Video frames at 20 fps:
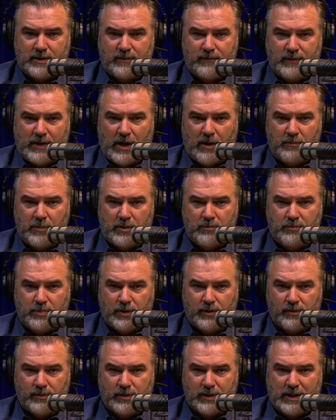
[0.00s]
have now been
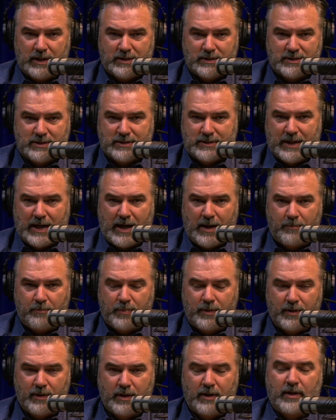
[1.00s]
built and stop
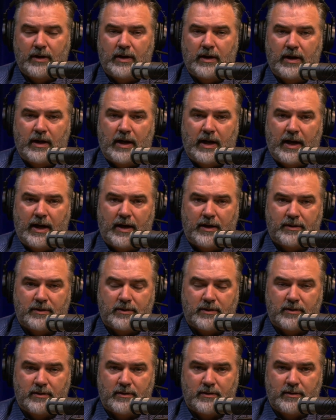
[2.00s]
at
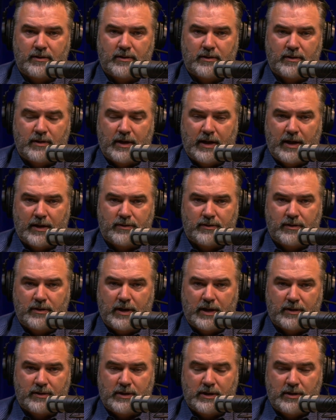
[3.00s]
the
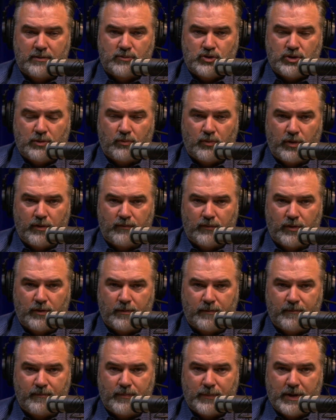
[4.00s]
Imjin River.
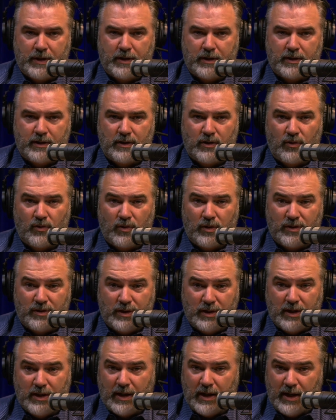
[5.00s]
You know,
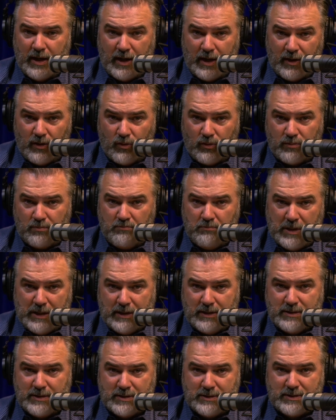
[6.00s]
and I don't
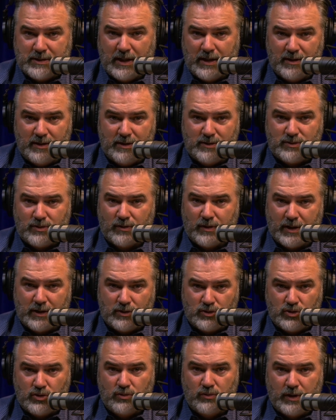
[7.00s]
mean to say these are
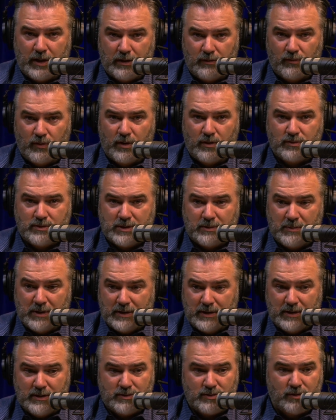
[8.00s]
like two-lane roads. I
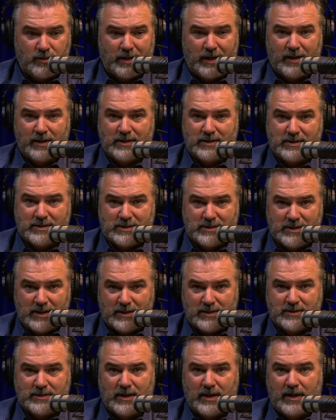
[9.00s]
mean, these are like
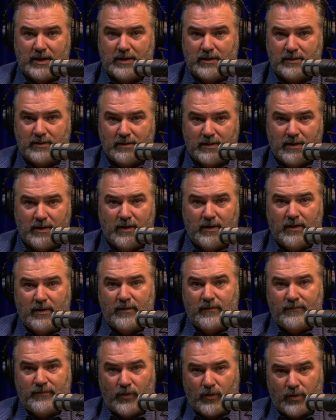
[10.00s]
six-lane,
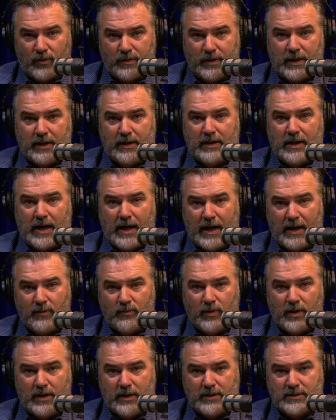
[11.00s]
four-lane
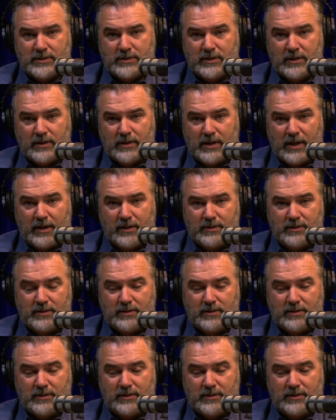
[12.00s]
highways that